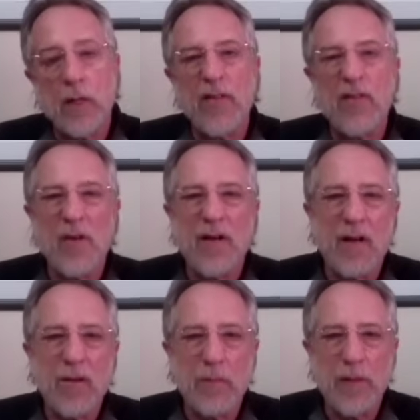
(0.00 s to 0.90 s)
I thought
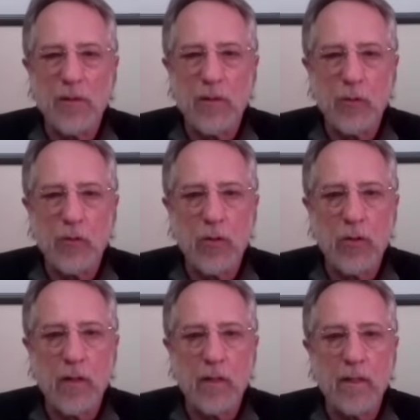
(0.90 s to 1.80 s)
I, because I was so
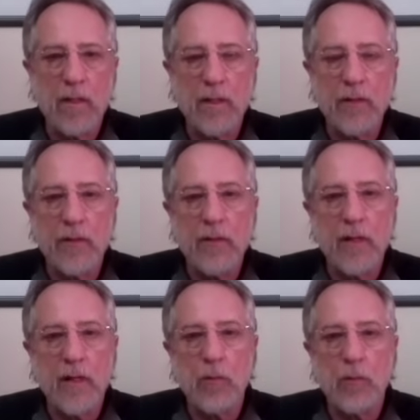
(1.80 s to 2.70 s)
young and healthy, that
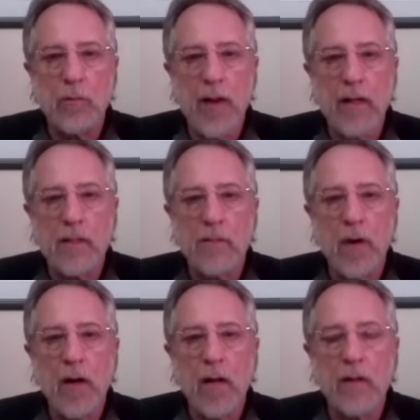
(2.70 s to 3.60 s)
I would pass
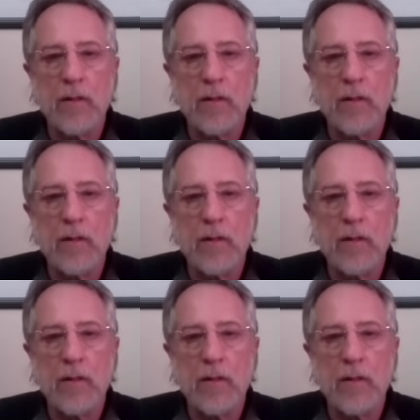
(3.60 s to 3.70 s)
by,